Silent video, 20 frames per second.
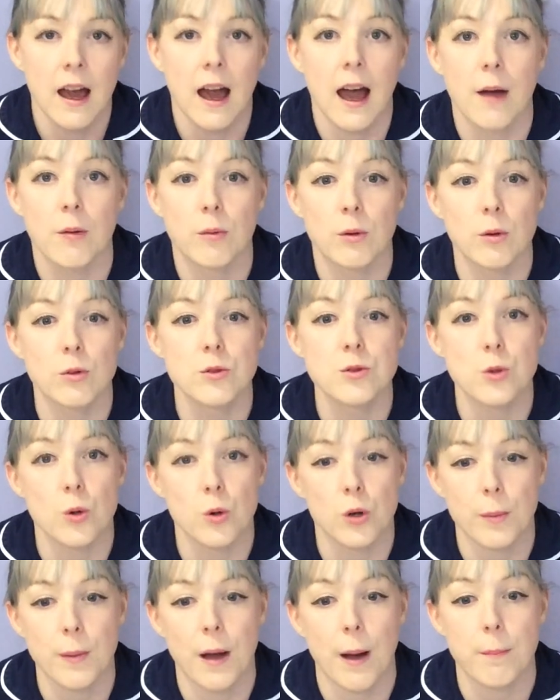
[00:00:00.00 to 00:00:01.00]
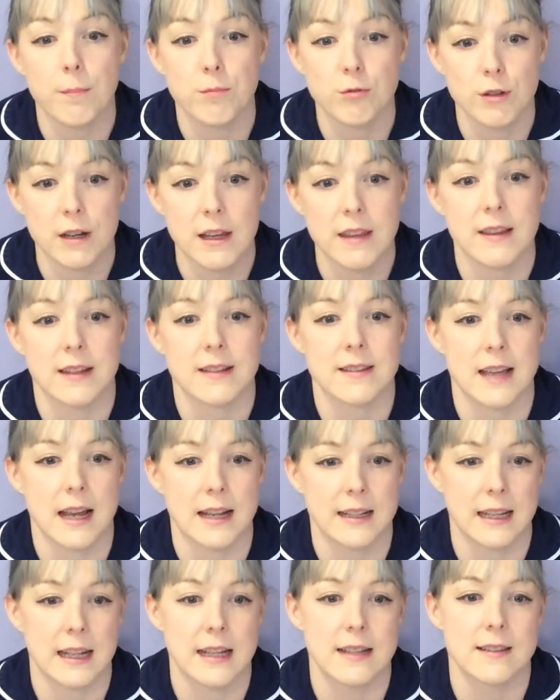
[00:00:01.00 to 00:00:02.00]
And we will talk about breathing
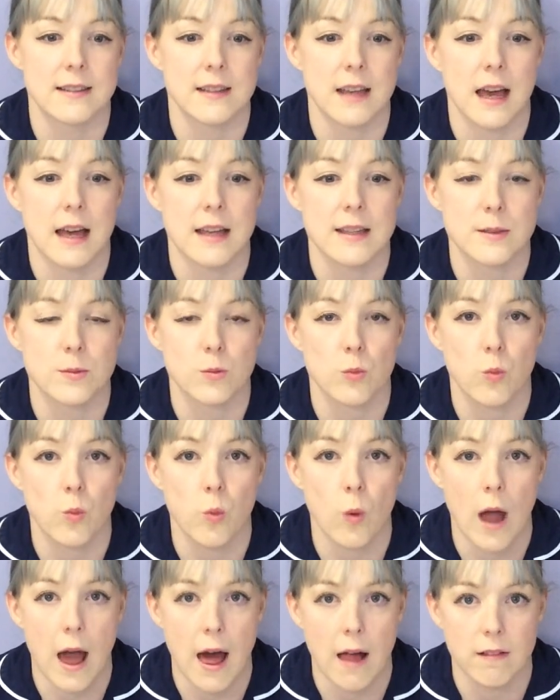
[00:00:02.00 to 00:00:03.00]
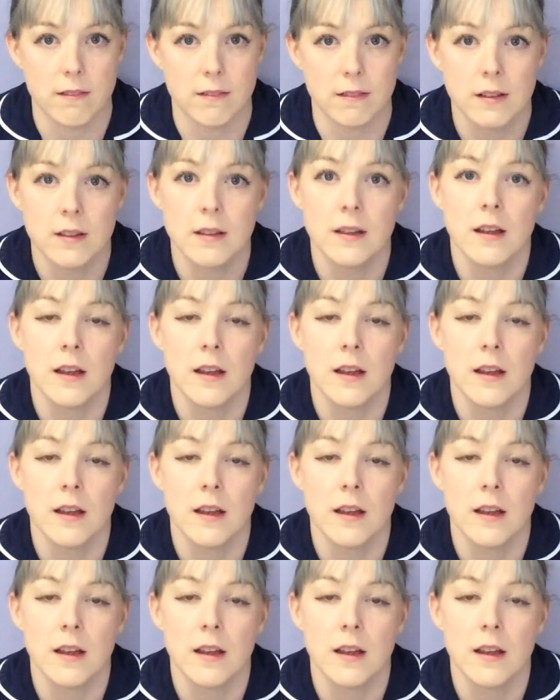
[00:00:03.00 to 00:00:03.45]
techniques as well